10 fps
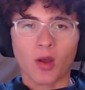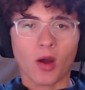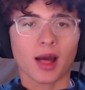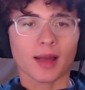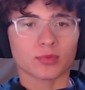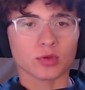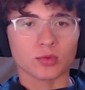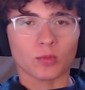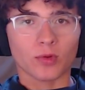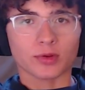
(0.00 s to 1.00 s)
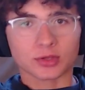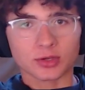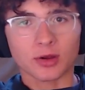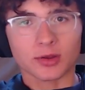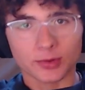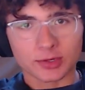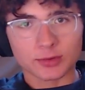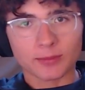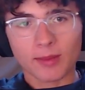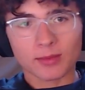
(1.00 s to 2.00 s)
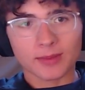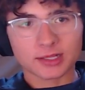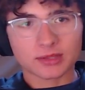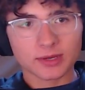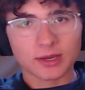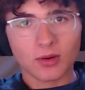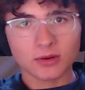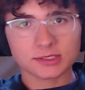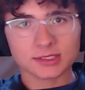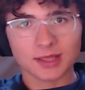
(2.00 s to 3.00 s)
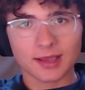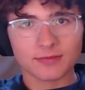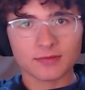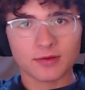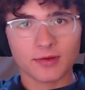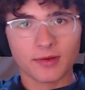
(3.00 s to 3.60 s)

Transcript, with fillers: All that, dude. You know, do you remember my three goals in life?